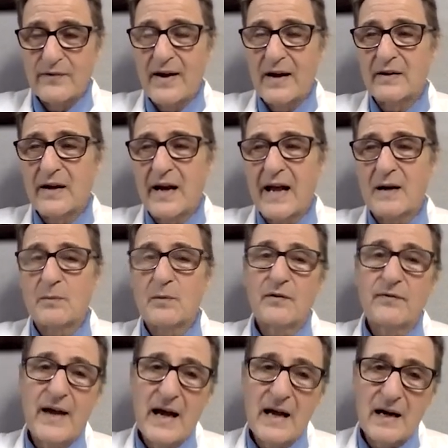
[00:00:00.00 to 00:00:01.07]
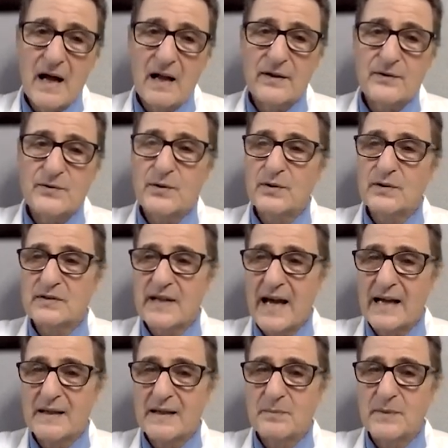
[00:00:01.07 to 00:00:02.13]
found in animal fat, I'll introduce
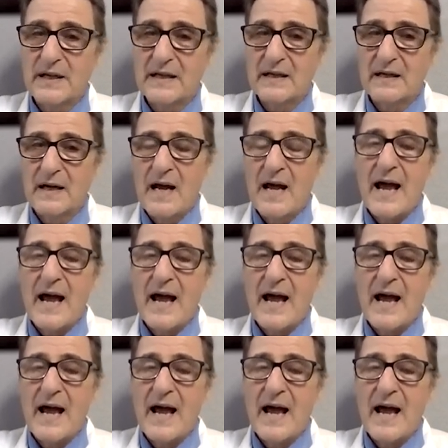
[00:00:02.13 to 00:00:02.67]
that in a minute.